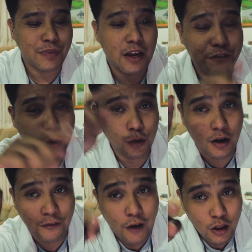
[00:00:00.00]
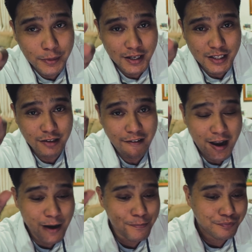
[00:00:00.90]
if you are following me on
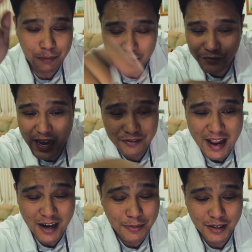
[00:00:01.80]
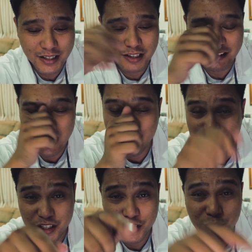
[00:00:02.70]
Instagram, but if you haven't added me on Instagram,
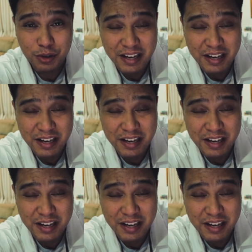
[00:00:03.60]
make sure you do it